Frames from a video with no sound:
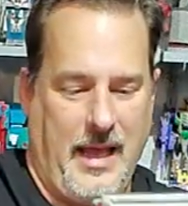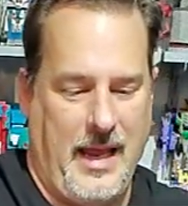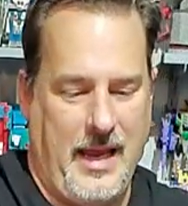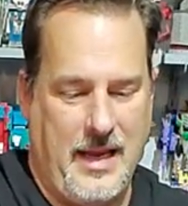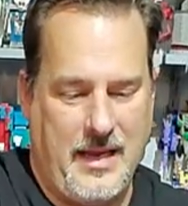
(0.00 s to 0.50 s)

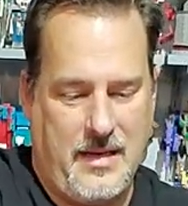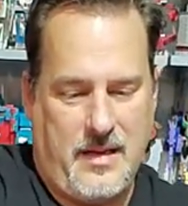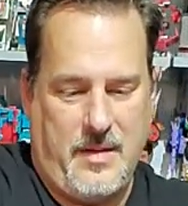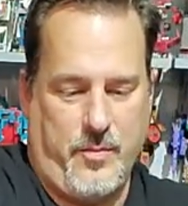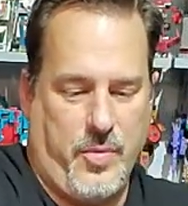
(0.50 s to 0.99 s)
and
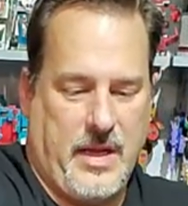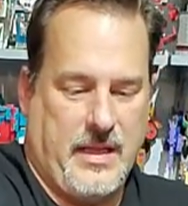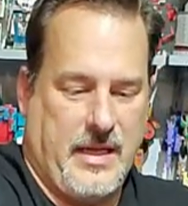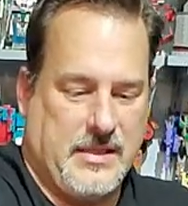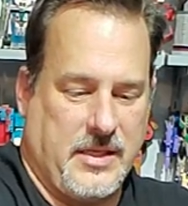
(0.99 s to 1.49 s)
bring
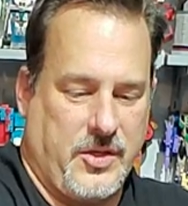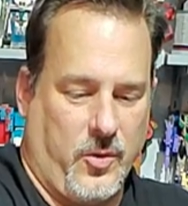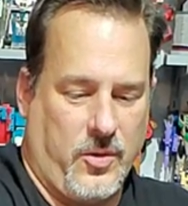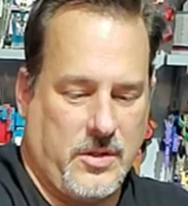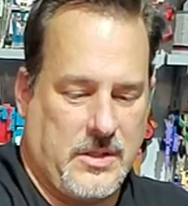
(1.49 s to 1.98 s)
these
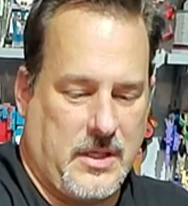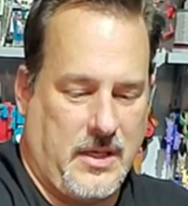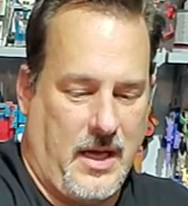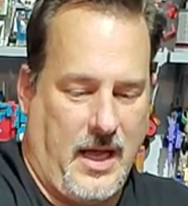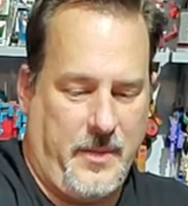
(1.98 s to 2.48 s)
doors
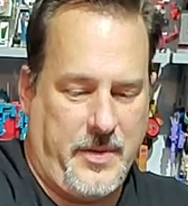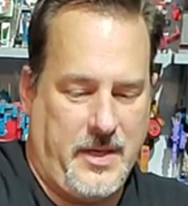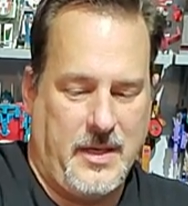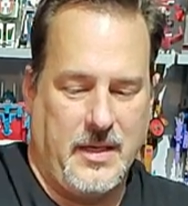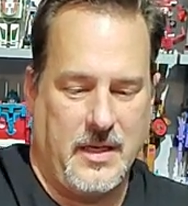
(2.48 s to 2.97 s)
up,
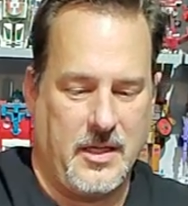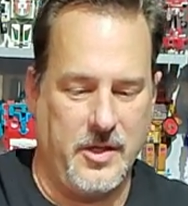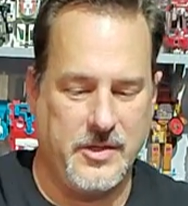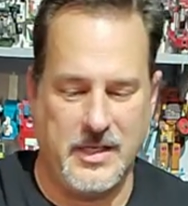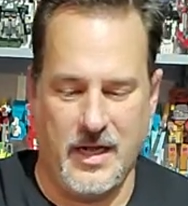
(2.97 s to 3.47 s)
closing